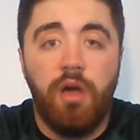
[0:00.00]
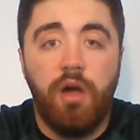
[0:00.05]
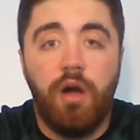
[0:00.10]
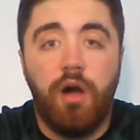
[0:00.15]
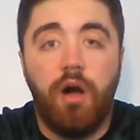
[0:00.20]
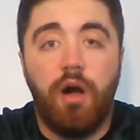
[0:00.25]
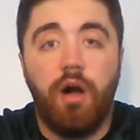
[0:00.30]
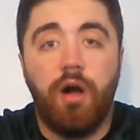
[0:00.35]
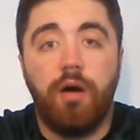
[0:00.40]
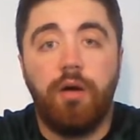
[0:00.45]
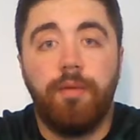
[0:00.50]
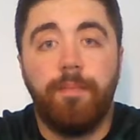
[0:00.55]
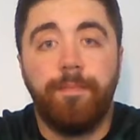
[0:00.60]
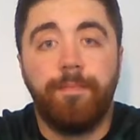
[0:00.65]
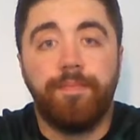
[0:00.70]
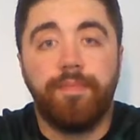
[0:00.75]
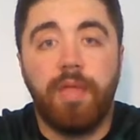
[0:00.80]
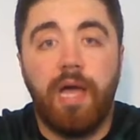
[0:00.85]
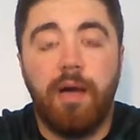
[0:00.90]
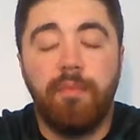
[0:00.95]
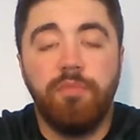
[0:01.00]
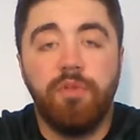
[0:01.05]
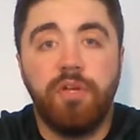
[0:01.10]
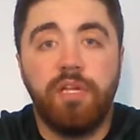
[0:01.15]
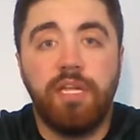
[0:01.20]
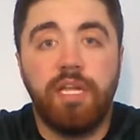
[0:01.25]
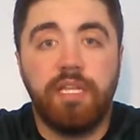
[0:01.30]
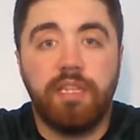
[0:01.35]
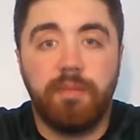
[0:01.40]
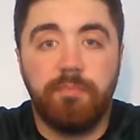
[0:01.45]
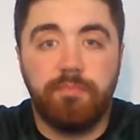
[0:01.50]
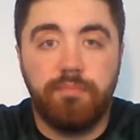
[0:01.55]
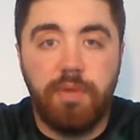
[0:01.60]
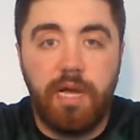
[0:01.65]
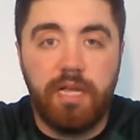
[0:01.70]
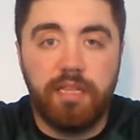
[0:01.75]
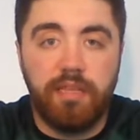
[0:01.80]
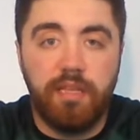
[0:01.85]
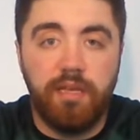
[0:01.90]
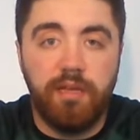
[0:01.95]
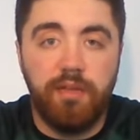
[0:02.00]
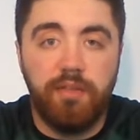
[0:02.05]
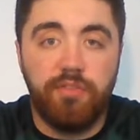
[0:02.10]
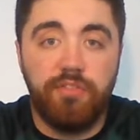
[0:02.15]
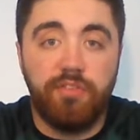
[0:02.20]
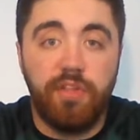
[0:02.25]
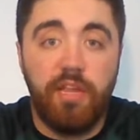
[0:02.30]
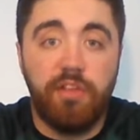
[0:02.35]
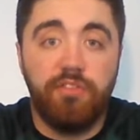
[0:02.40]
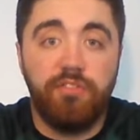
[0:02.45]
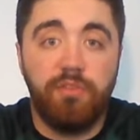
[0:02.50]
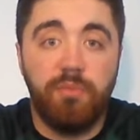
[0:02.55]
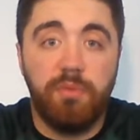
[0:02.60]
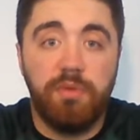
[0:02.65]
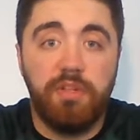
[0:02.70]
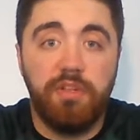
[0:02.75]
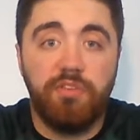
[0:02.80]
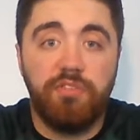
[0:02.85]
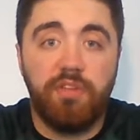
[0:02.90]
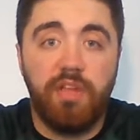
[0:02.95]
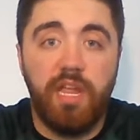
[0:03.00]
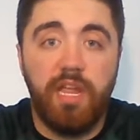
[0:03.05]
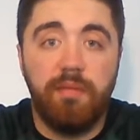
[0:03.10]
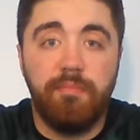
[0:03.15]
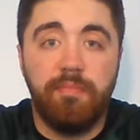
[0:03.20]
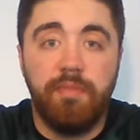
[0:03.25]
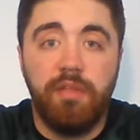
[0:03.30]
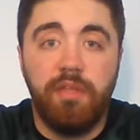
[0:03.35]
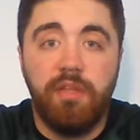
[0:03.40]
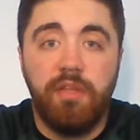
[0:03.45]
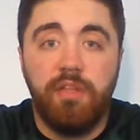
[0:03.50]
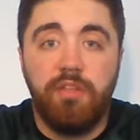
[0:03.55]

I'm looking at the Saints to win this game.